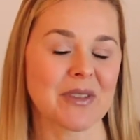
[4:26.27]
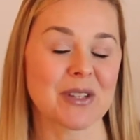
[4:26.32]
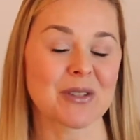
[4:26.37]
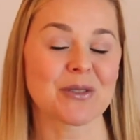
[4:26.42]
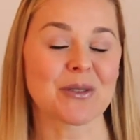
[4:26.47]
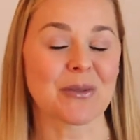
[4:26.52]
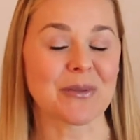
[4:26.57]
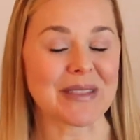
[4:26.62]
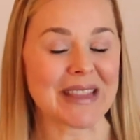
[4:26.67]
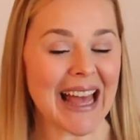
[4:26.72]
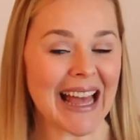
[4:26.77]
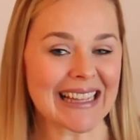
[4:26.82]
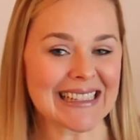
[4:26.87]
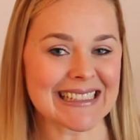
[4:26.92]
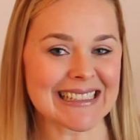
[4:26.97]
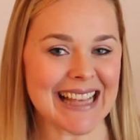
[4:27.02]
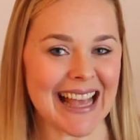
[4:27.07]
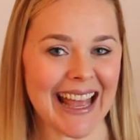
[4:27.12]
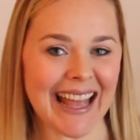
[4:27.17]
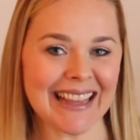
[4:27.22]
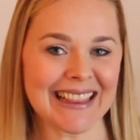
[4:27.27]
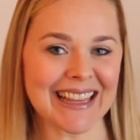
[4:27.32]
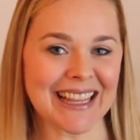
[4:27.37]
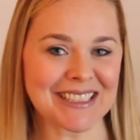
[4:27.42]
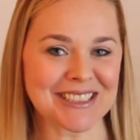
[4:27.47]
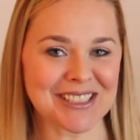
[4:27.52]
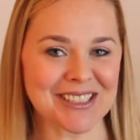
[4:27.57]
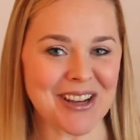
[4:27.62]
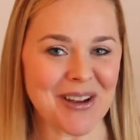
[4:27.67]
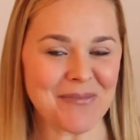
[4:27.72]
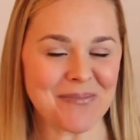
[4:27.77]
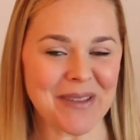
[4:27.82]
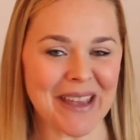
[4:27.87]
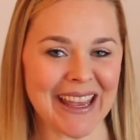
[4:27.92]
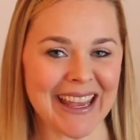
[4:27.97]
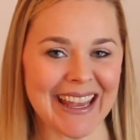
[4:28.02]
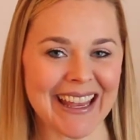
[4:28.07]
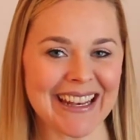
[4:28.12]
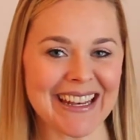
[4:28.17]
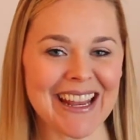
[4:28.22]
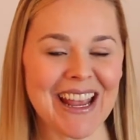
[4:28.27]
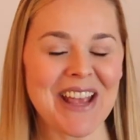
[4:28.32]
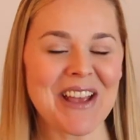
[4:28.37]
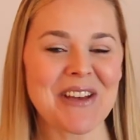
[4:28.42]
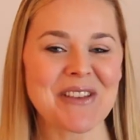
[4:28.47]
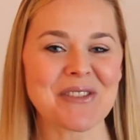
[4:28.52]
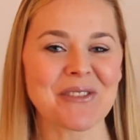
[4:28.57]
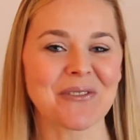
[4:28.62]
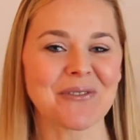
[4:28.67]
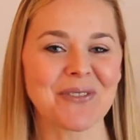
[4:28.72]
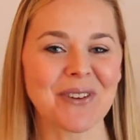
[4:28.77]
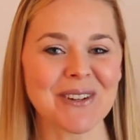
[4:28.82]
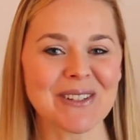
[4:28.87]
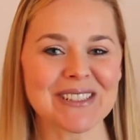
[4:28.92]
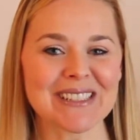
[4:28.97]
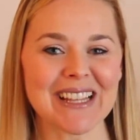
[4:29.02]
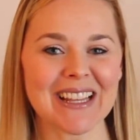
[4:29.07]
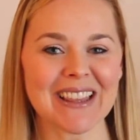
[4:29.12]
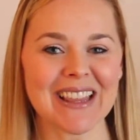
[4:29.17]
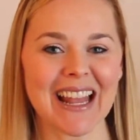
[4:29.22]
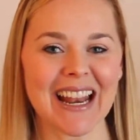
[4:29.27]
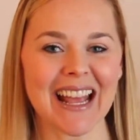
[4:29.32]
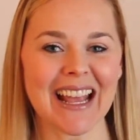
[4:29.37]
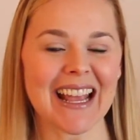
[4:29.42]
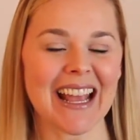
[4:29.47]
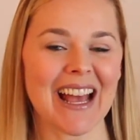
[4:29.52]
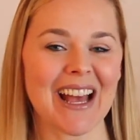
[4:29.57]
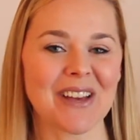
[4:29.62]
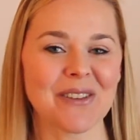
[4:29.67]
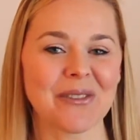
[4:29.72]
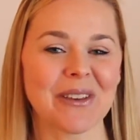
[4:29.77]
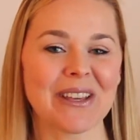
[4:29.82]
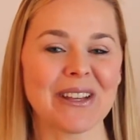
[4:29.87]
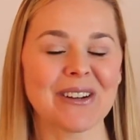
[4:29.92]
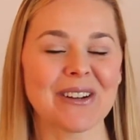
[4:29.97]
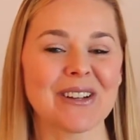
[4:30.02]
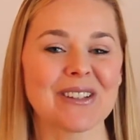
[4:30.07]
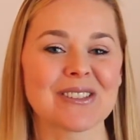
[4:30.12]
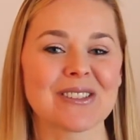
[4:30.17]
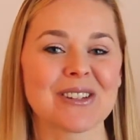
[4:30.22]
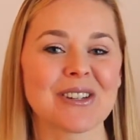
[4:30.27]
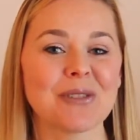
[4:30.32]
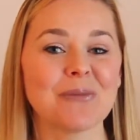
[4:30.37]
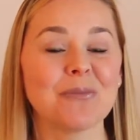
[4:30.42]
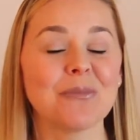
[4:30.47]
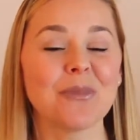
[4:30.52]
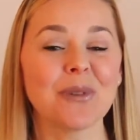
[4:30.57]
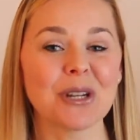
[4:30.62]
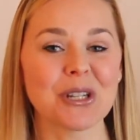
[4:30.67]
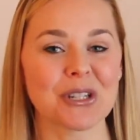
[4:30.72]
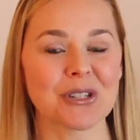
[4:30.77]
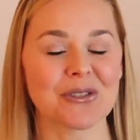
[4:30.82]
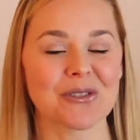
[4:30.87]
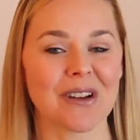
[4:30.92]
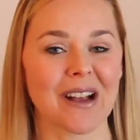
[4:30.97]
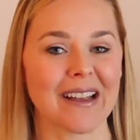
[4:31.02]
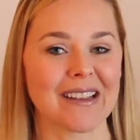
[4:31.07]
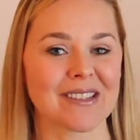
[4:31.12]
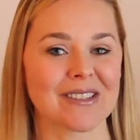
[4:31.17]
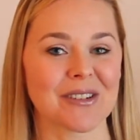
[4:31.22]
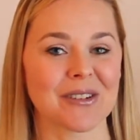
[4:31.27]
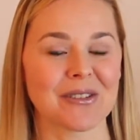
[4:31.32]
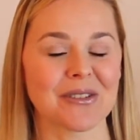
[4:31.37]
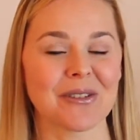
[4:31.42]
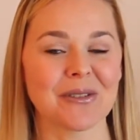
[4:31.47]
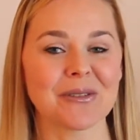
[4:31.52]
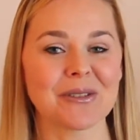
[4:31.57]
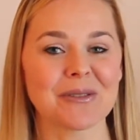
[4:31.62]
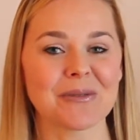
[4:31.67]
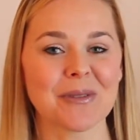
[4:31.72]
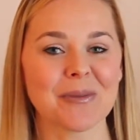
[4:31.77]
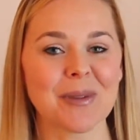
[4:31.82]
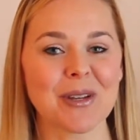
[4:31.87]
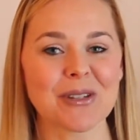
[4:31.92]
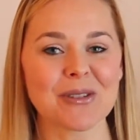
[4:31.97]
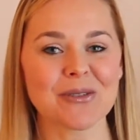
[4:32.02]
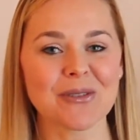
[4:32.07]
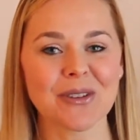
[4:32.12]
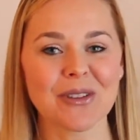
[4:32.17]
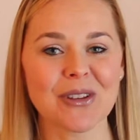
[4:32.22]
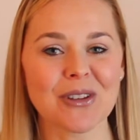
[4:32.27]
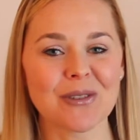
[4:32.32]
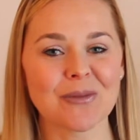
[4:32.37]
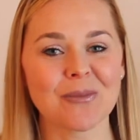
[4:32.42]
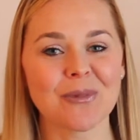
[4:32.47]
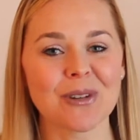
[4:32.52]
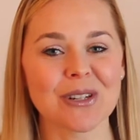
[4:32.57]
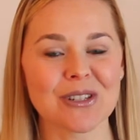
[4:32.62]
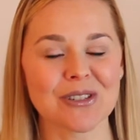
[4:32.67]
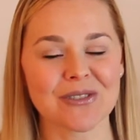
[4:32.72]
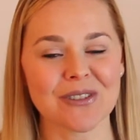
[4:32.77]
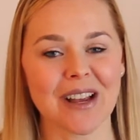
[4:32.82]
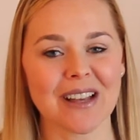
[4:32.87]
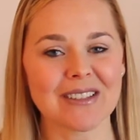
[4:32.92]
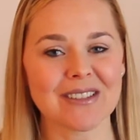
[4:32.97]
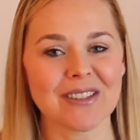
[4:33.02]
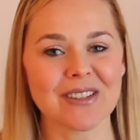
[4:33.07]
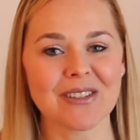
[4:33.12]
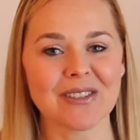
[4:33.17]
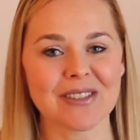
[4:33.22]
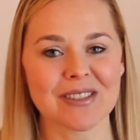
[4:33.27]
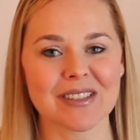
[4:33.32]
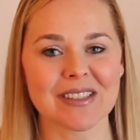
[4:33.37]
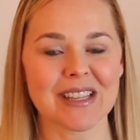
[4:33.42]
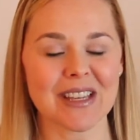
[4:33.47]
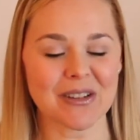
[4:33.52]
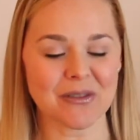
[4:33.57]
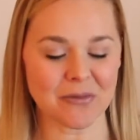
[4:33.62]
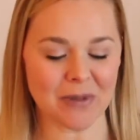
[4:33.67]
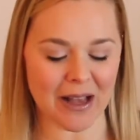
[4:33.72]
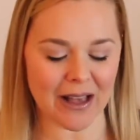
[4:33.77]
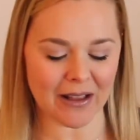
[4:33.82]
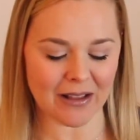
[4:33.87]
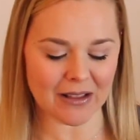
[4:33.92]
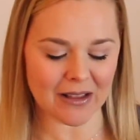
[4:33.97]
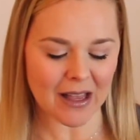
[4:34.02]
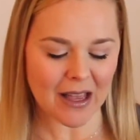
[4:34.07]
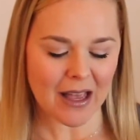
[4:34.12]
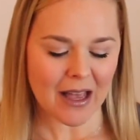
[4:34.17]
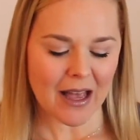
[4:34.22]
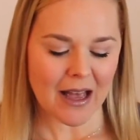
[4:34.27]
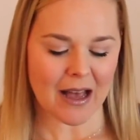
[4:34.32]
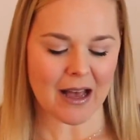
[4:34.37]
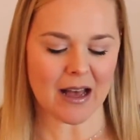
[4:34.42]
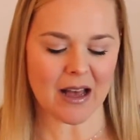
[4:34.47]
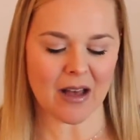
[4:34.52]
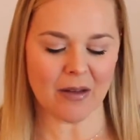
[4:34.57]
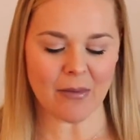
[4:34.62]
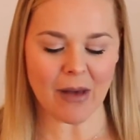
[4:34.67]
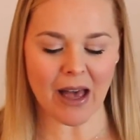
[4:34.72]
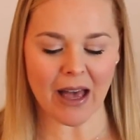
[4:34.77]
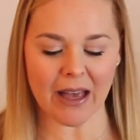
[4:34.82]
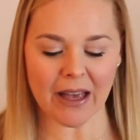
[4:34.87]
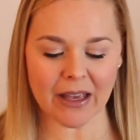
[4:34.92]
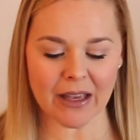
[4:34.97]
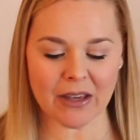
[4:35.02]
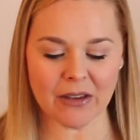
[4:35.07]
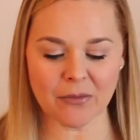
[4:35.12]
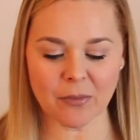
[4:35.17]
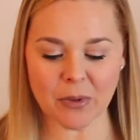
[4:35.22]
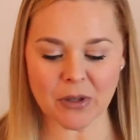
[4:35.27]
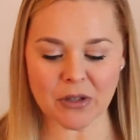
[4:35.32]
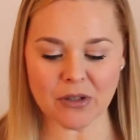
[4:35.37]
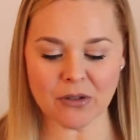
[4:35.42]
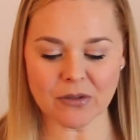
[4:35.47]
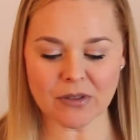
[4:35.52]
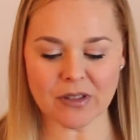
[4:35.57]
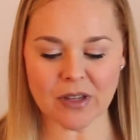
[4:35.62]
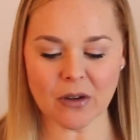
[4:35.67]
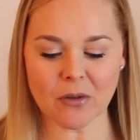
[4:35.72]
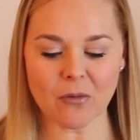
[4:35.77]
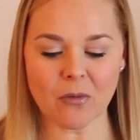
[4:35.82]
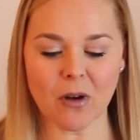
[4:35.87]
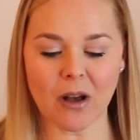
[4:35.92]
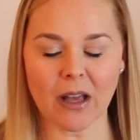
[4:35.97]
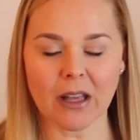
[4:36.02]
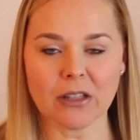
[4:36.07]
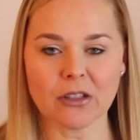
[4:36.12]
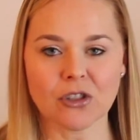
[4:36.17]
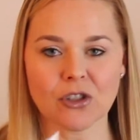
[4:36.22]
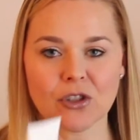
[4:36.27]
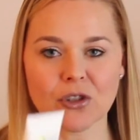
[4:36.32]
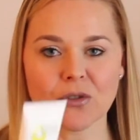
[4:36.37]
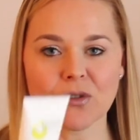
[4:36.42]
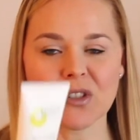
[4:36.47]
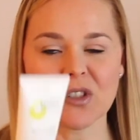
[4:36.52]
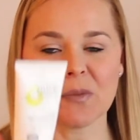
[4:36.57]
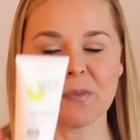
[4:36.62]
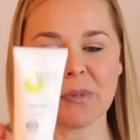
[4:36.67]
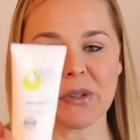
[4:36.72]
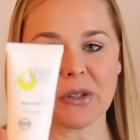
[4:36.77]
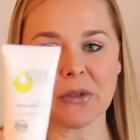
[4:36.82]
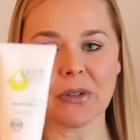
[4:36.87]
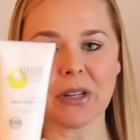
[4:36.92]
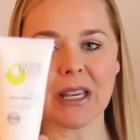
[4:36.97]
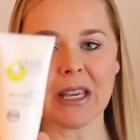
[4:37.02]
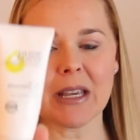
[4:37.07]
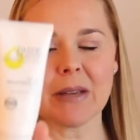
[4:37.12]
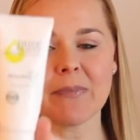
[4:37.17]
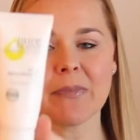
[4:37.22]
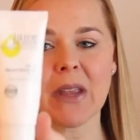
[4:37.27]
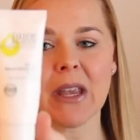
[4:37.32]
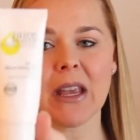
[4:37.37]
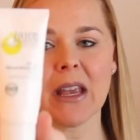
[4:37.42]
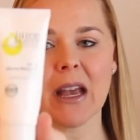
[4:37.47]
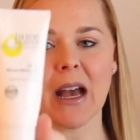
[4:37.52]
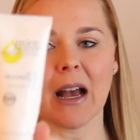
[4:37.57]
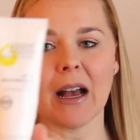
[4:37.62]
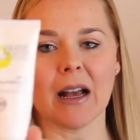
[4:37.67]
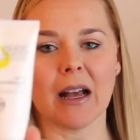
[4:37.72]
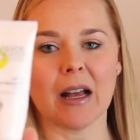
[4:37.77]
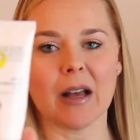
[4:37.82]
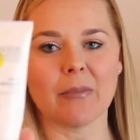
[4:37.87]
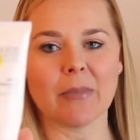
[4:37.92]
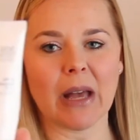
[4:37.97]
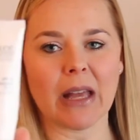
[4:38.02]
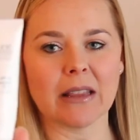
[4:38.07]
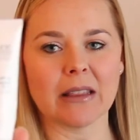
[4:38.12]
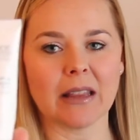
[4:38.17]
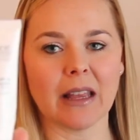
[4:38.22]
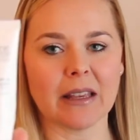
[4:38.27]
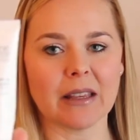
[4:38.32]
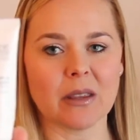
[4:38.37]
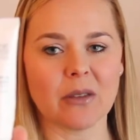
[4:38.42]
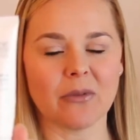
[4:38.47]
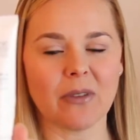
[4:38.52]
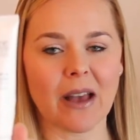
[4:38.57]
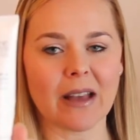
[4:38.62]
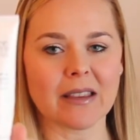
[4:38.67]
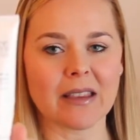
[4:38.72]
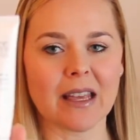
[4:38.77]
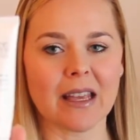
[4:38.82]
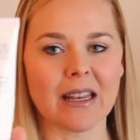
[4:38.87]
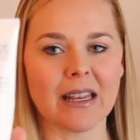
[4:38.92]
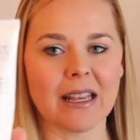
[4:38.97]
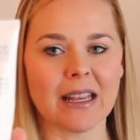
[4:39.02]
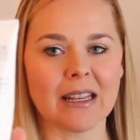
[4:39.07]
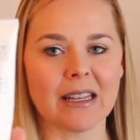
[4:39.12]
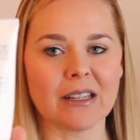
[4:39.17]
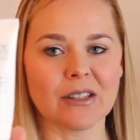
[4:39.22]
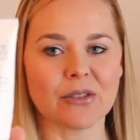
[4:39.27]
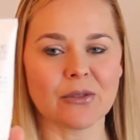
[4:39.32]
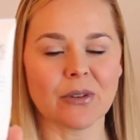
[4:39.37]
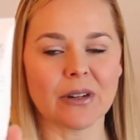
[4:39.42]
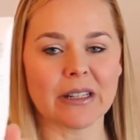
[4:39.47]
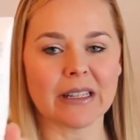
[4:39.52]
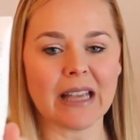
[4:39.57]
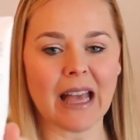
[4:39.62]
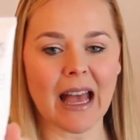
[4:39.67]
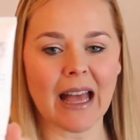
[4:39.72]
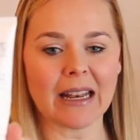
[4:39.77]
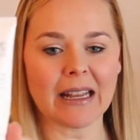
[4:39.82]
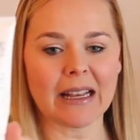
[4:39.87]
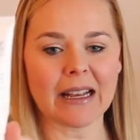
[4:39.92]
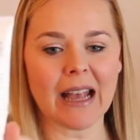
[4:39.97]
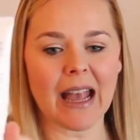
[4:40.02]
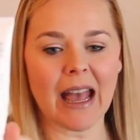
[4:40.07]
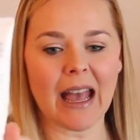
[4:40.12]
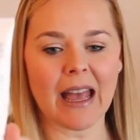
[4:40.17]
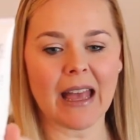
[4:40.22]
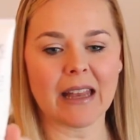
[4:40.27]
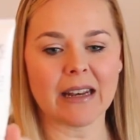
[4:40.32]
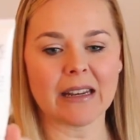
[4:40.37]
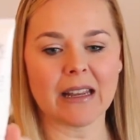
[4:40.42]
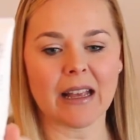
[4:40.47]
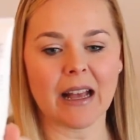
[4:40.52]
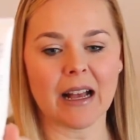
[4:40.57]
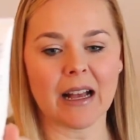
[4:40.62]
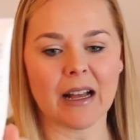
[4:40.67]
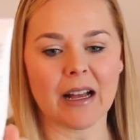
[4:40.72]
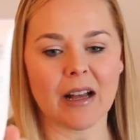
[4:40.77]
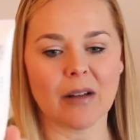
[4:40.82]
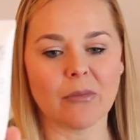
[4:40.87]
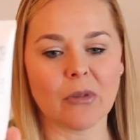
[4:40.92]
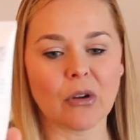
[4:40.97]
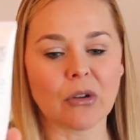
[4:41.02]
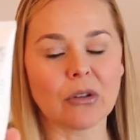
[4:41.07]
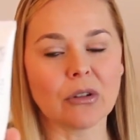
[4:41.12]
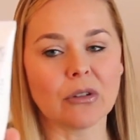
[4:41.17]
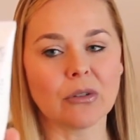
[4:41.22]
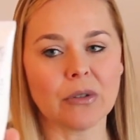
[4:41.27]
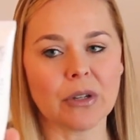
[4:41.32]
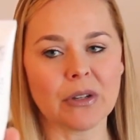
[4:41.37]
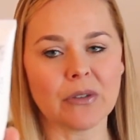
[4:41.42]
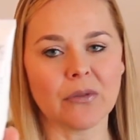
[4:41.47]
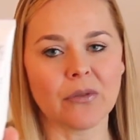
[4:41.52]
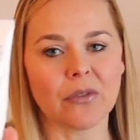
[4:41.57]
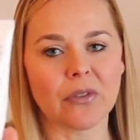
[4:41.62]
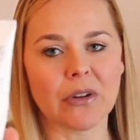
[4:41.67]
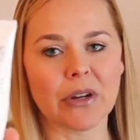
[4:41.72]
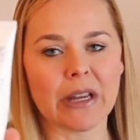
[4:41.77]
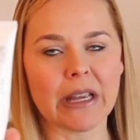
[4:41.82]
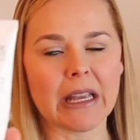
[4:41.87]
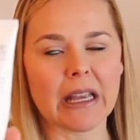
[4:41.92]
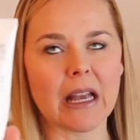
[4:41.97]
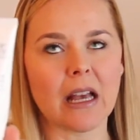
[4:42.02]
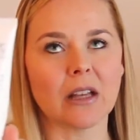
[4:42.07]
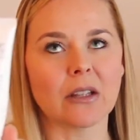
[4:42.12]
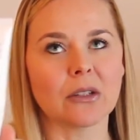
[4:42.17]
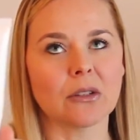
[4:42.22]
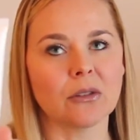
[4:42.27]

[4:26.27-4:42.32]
So that said, let's jump in. The first thing that I have here is a good moisturizer. You always want to make sure that you're moisturizing your skin well. I've been using one, Juice Beauty. I like the fact that it is organic and gluten-free.